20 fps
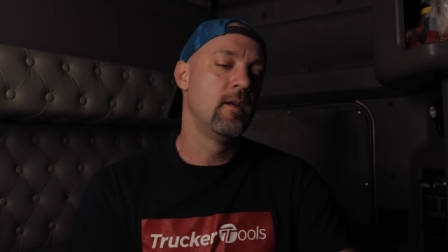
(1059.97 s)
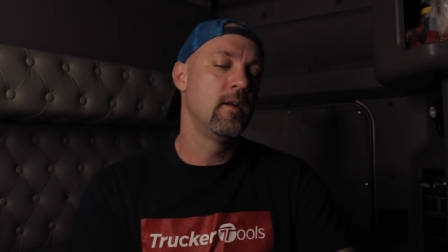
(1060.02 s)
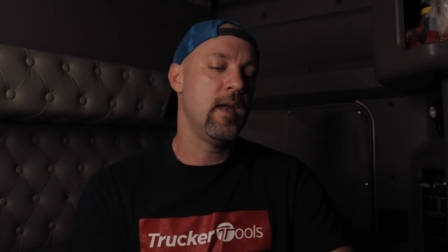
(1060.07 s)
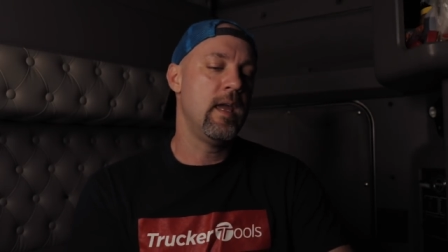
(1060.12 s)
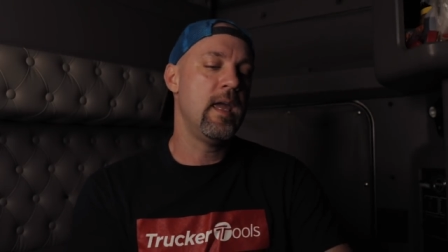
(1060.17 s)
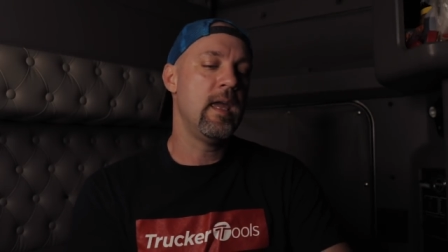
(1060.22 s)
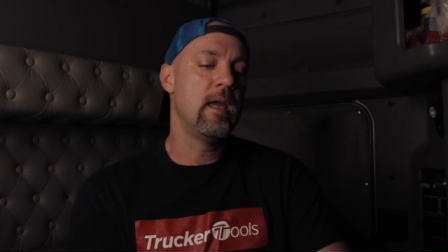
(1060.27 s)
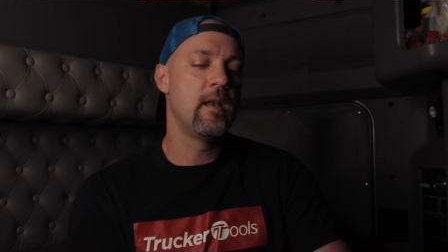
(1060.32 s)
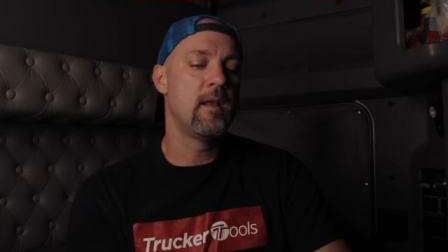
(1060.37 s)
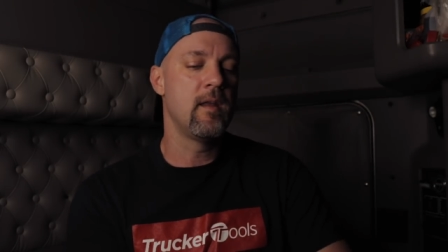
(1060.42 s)

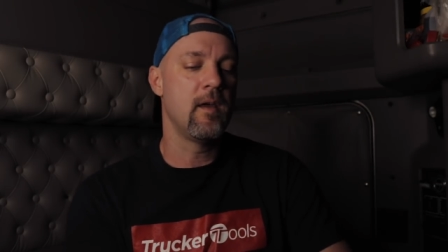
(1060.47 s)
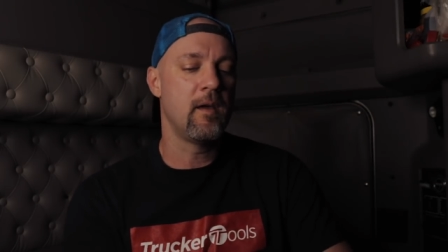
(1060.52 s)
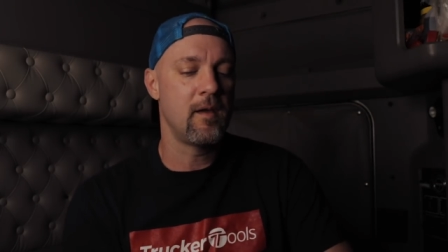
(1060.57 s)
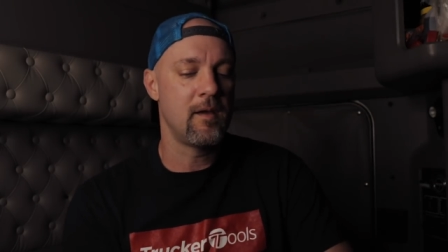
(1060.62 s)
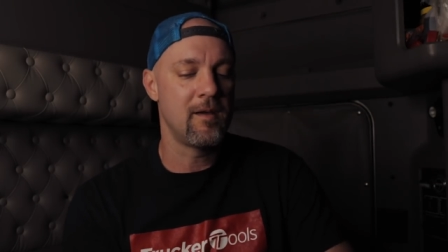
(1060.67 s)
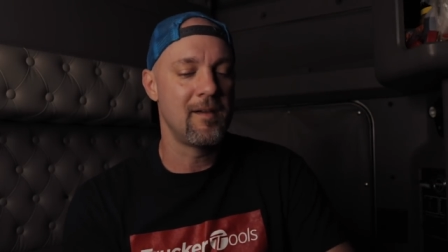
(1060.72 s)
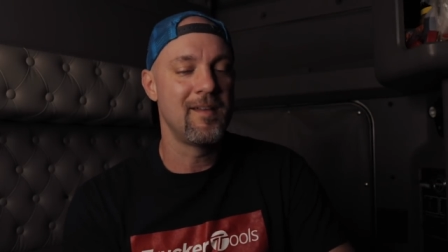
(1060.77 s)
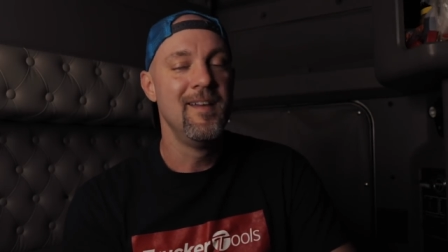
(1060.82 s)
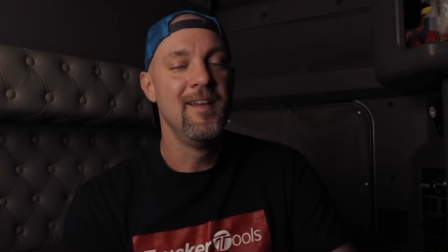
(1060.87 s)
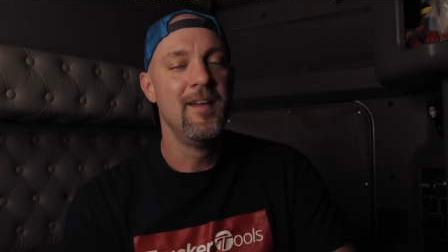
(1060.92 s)
and
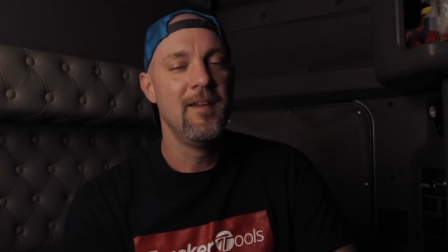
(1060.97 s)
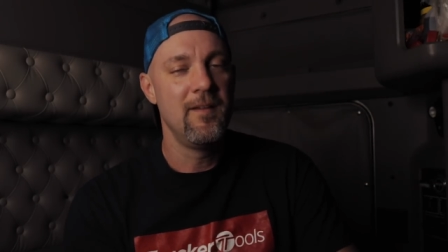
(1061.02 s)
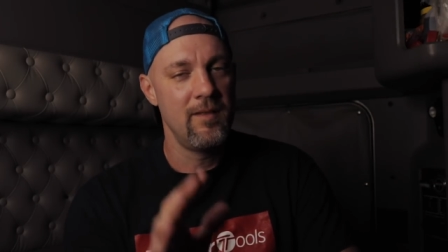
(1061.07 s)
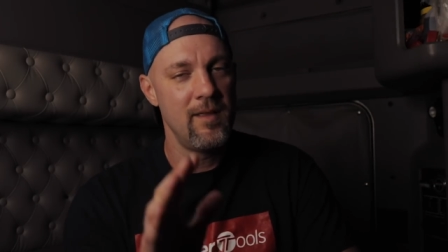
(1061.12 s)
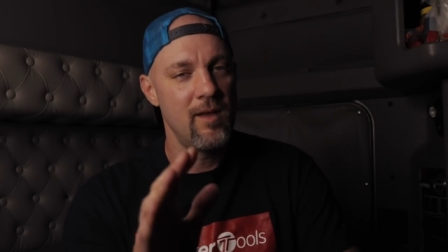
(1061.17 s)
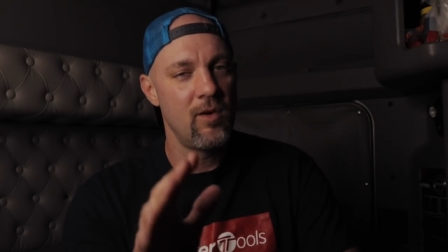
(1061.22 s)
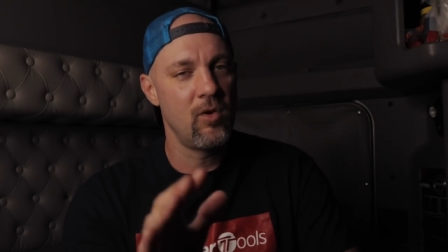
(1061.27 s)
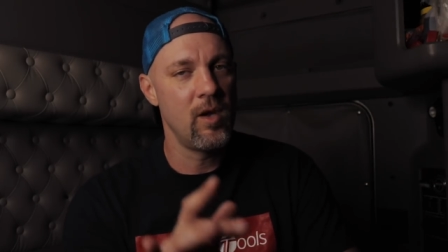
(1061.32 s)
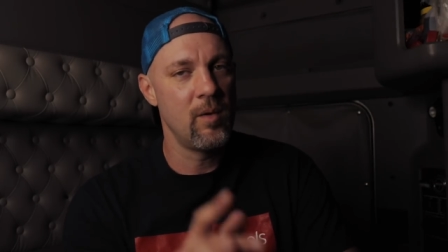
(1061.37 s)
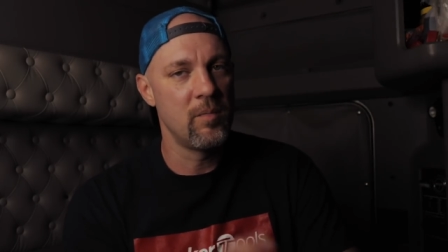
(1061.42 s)
uh,
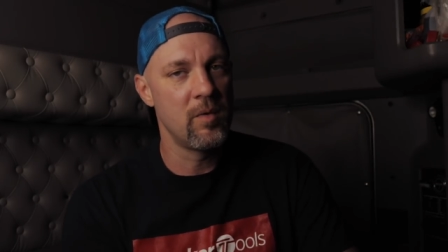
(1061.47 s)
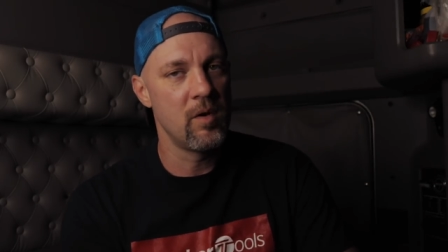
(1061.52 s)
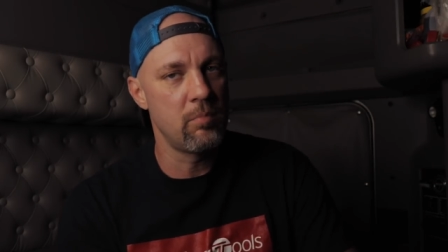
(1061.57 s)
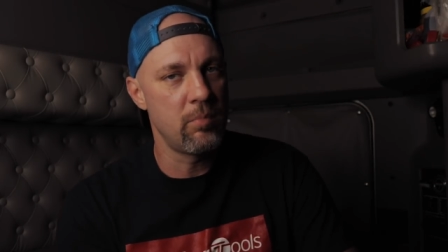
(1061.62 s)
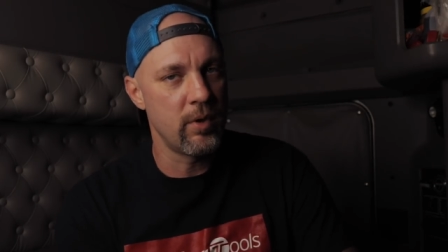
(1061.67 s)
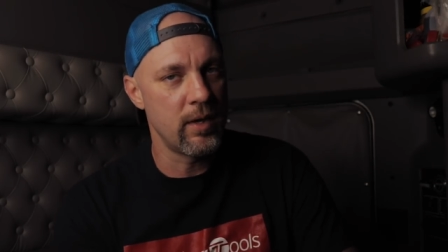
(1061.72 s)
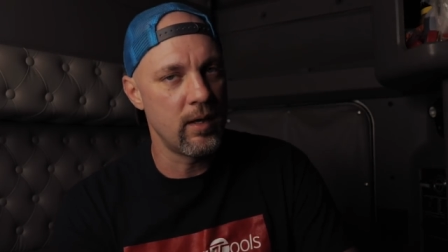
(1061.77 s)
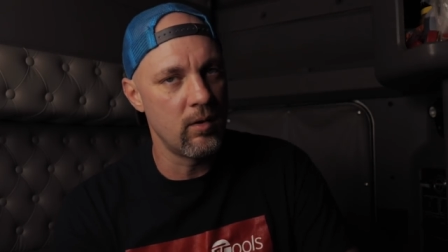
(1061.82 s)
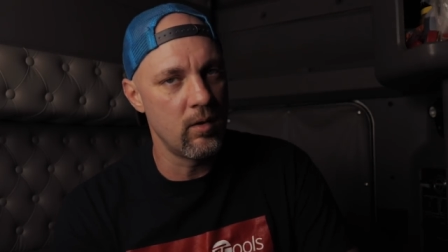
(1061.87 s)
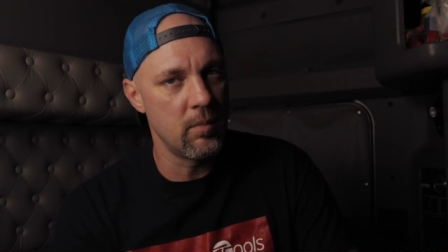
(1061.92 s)
that'll come into
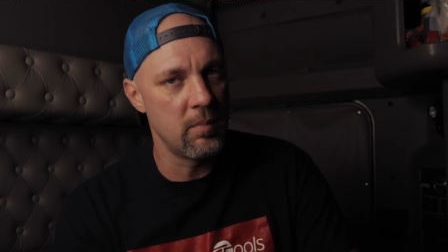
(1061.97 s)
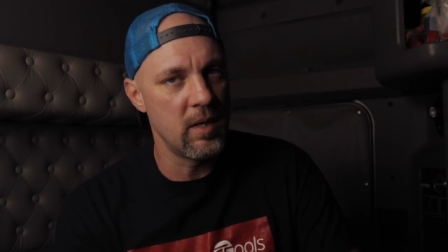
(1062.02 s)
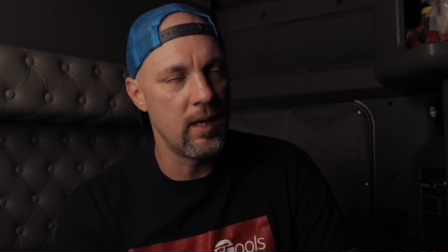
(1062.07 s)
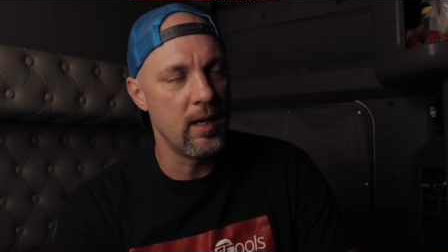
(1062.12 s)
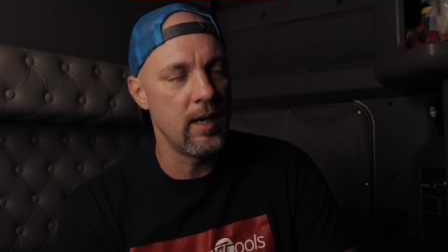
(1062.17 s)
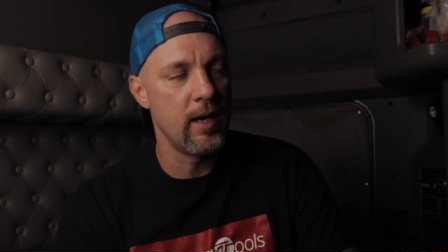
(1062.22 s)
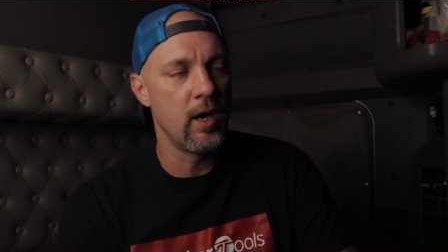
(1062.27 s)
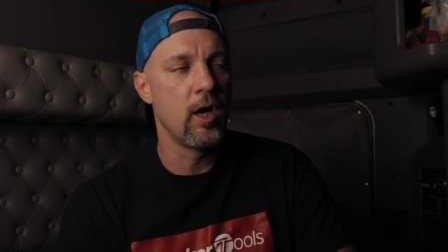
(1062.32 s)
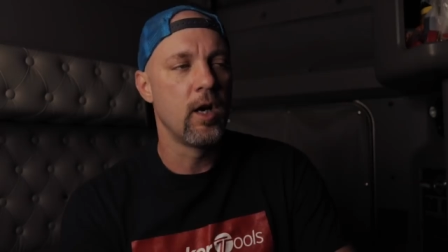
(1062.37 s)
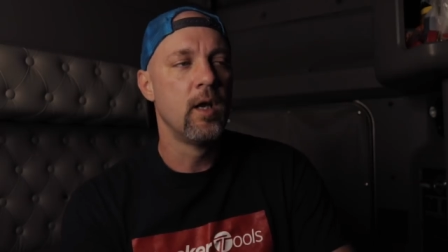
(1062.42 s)
play a little bit
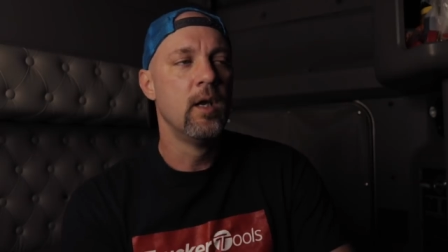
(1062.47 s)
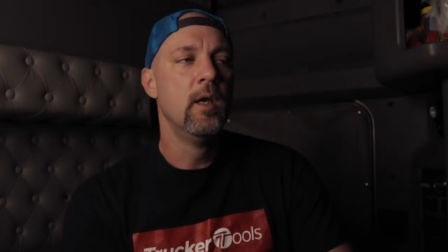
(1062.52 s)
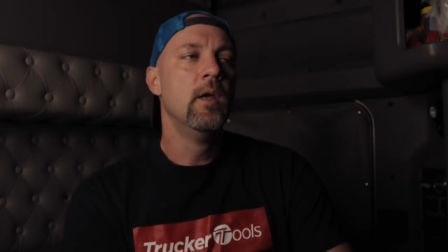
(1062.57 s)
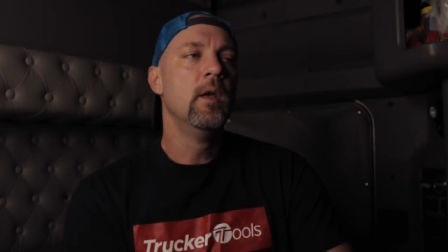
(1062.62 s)
later.